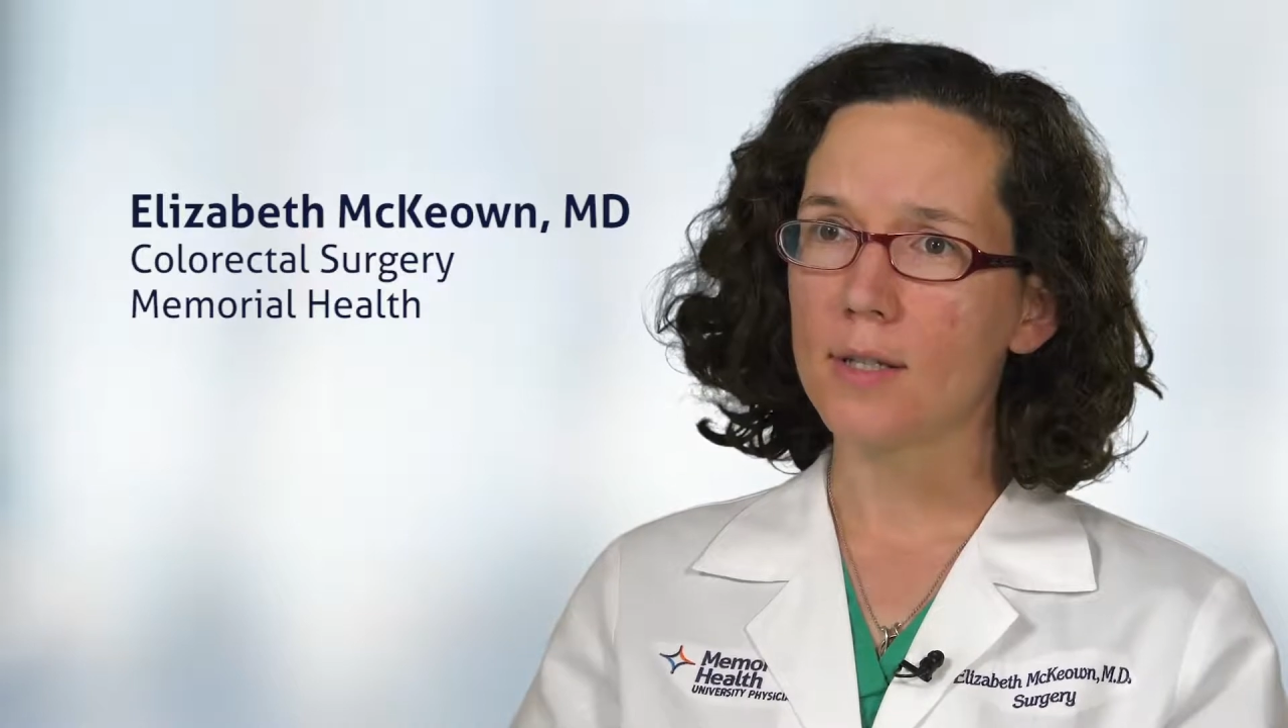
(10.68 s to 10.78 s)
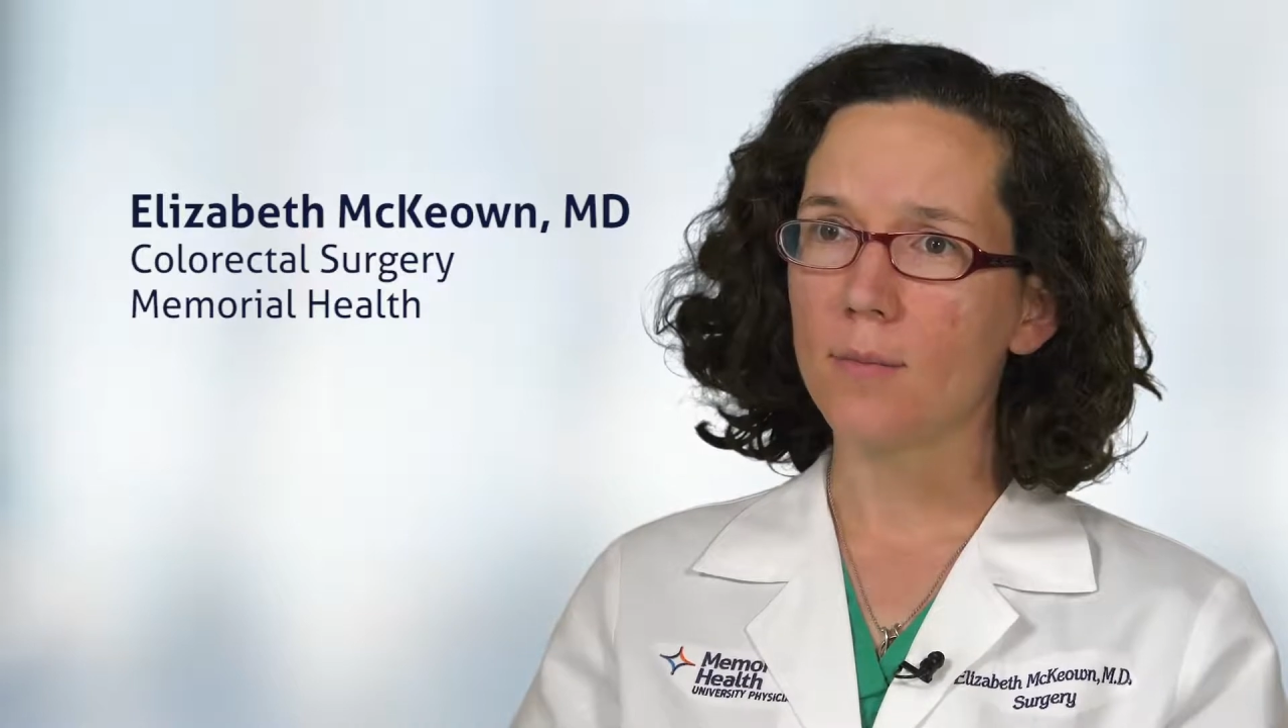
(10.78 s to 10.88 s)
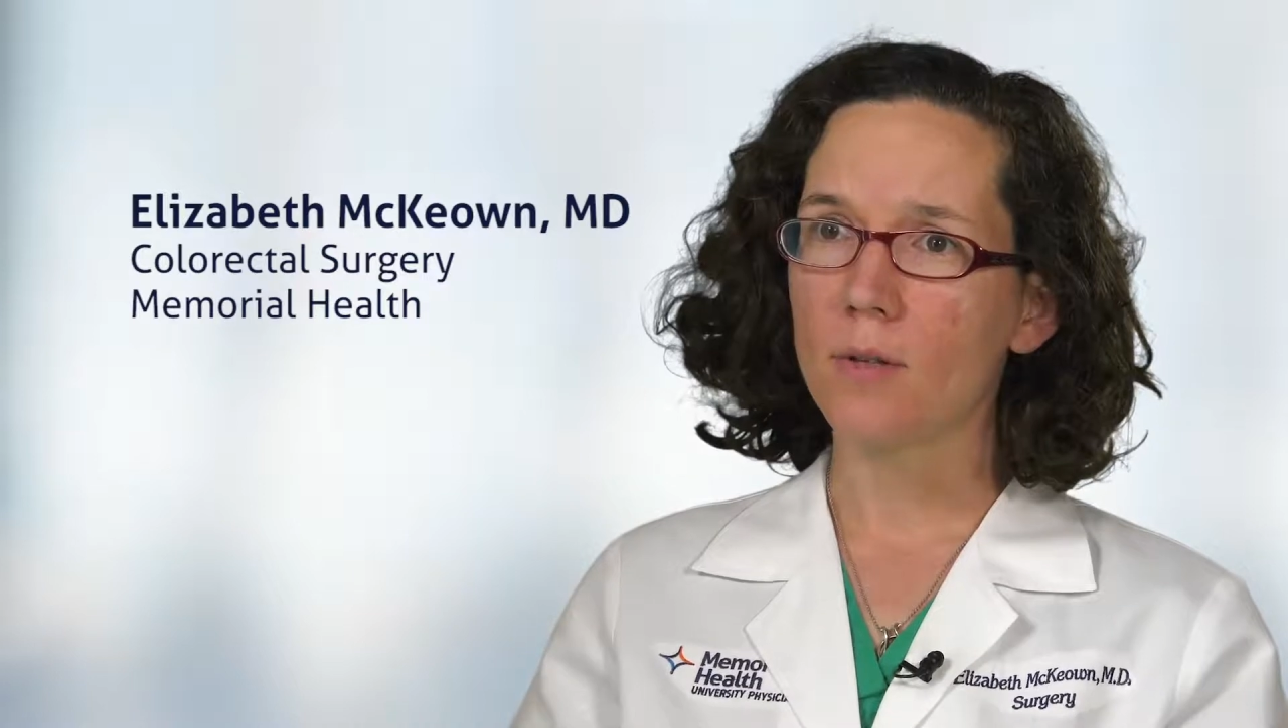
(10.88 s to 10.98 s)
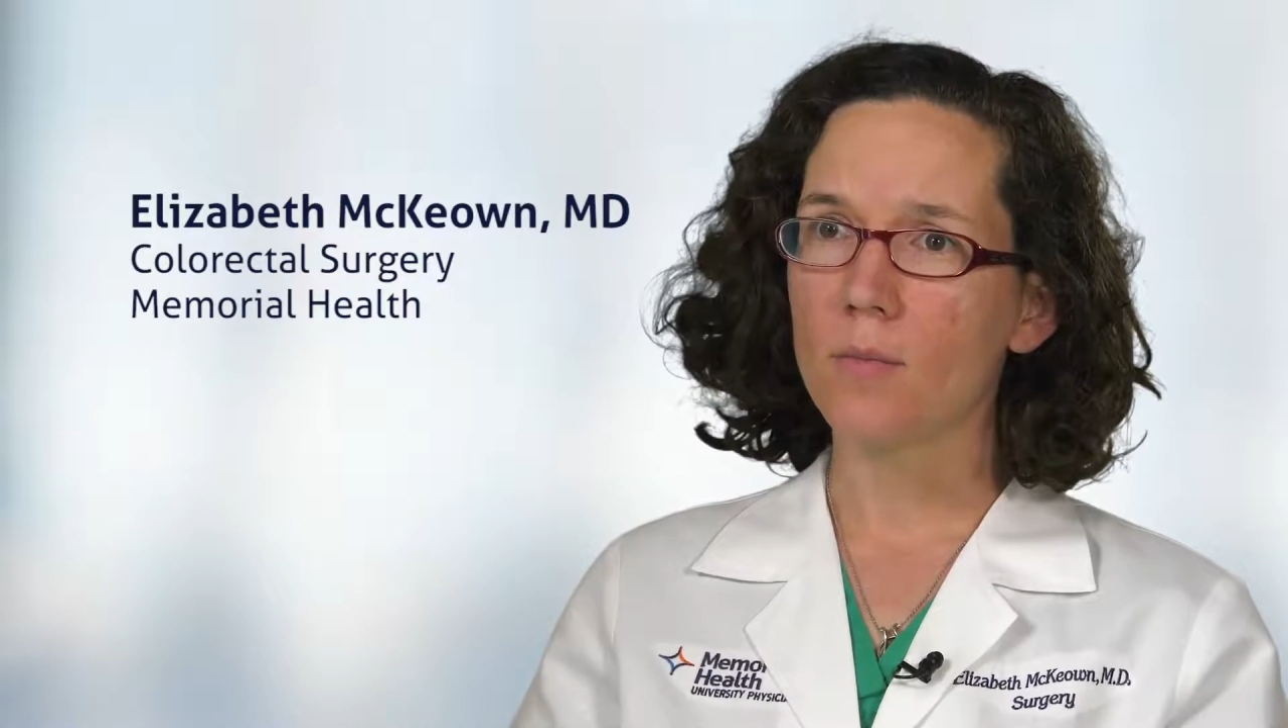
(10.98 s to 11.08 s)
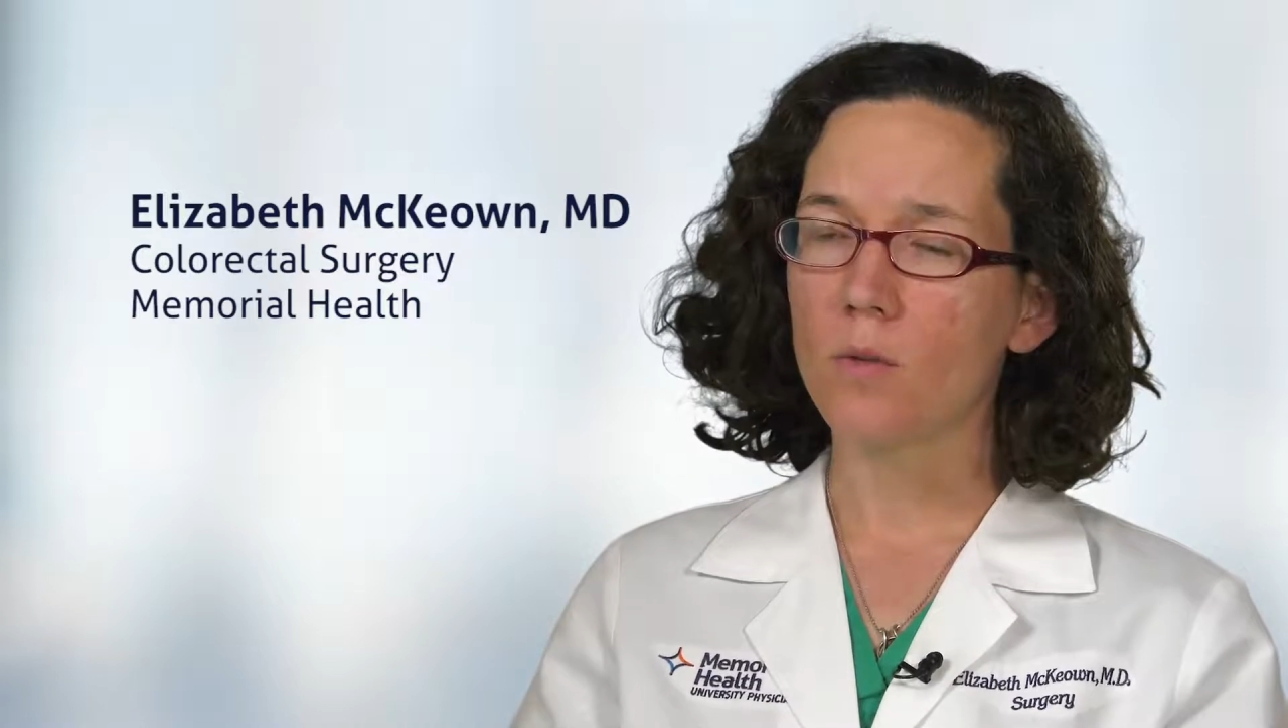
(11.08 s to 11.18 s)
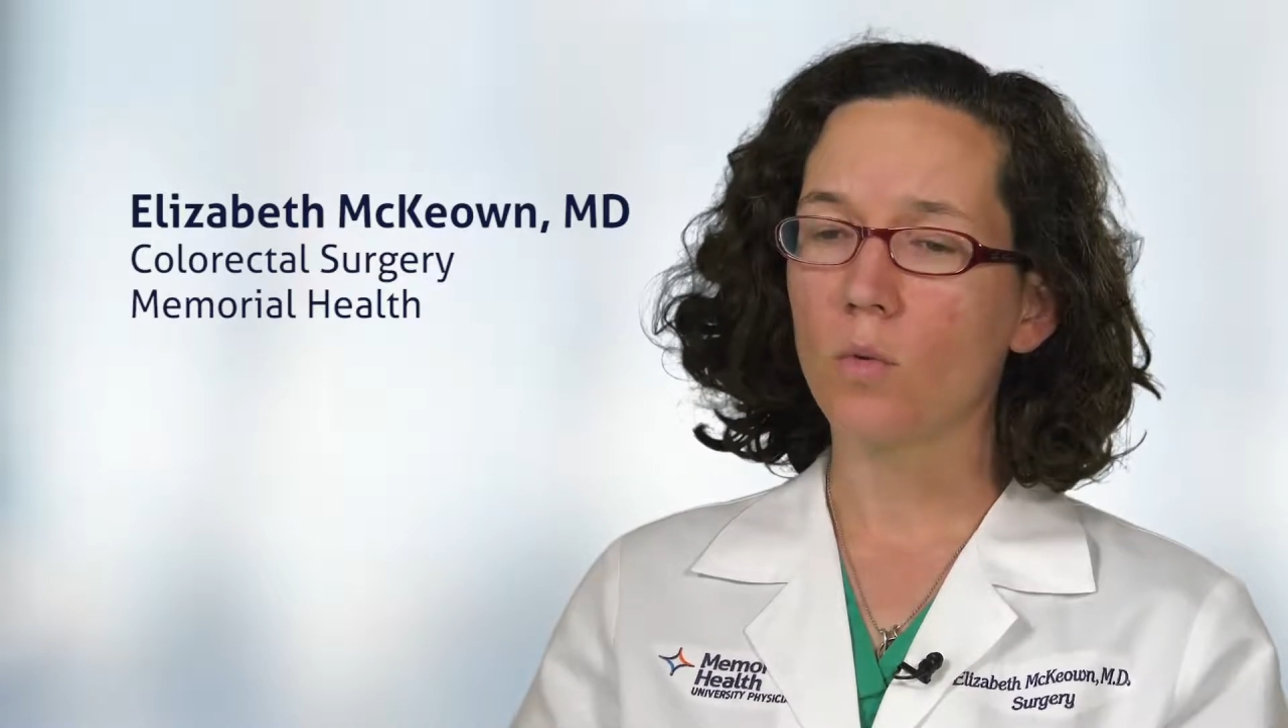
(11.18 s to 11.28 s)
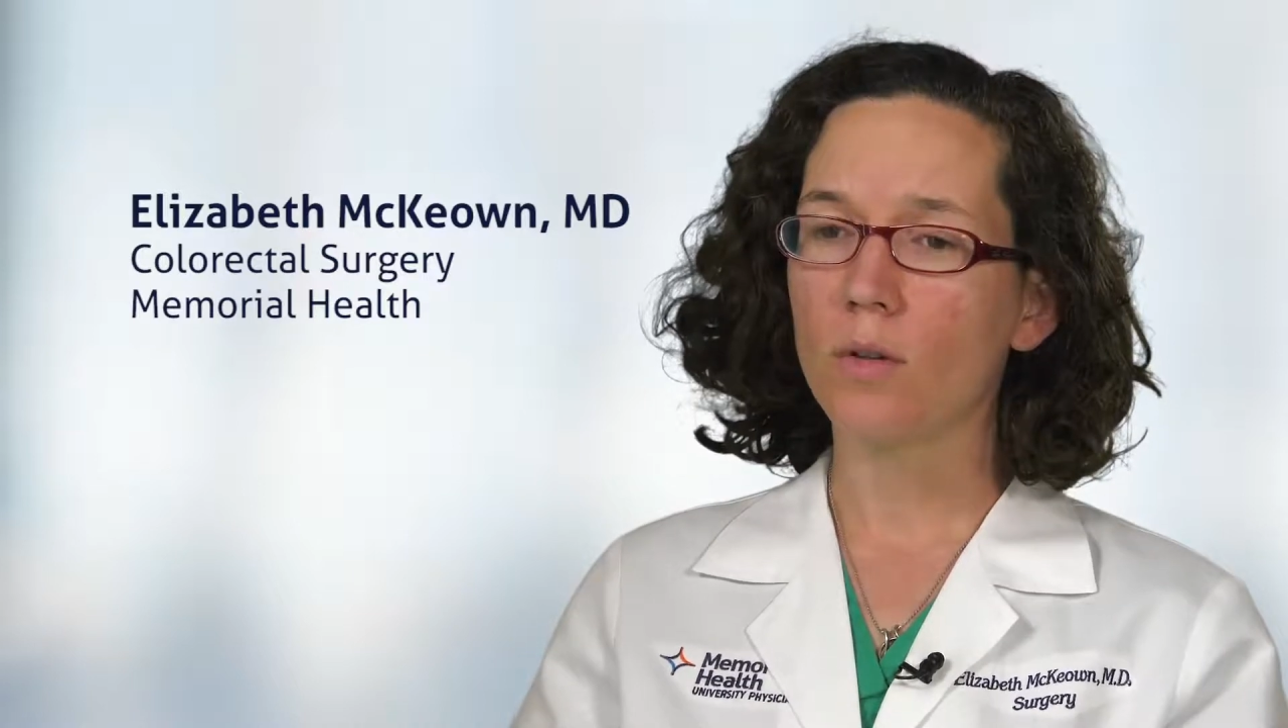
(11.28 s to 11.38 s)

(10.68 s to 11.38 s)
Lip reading: symptoms.